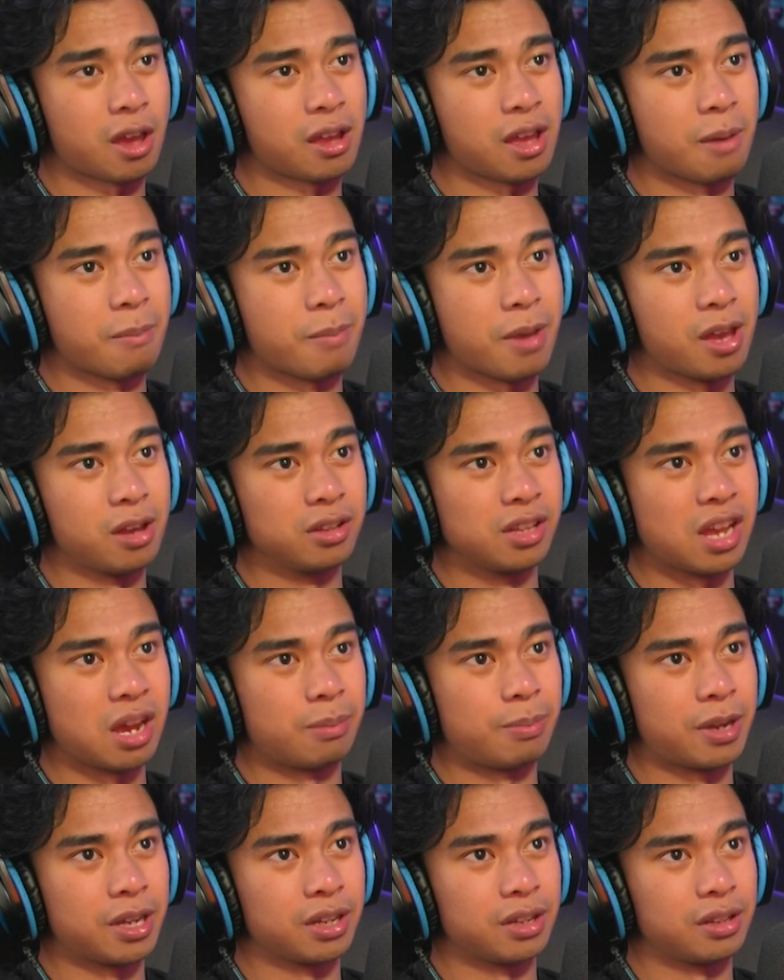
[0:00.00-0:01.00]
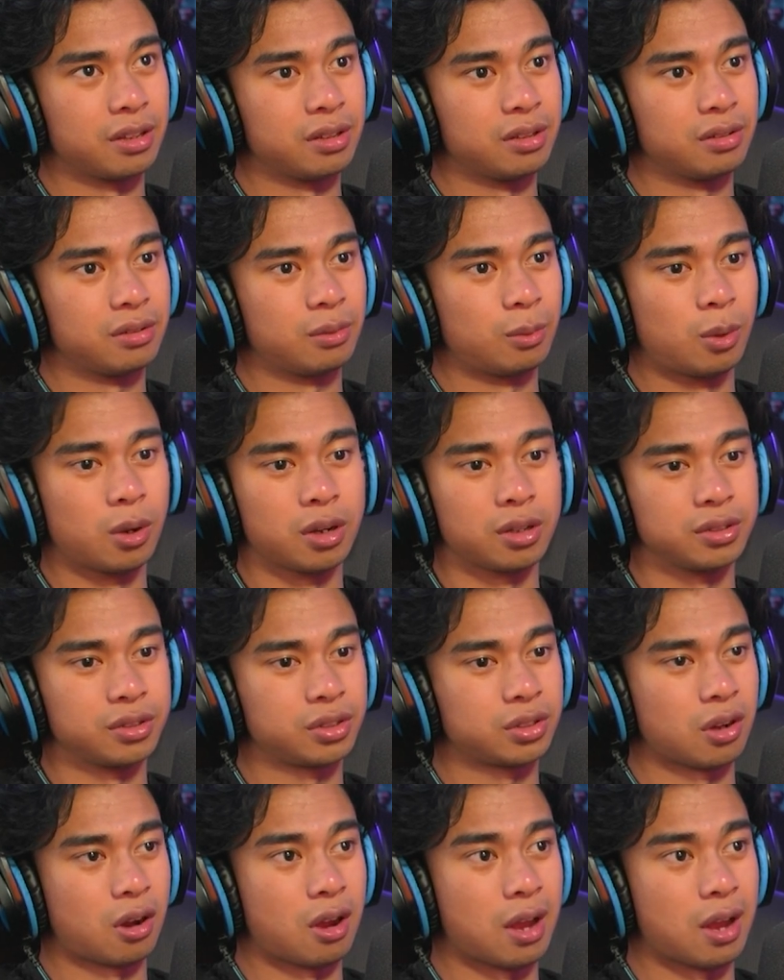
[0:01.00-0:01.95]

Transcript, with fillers: get bailed out by one of the Straw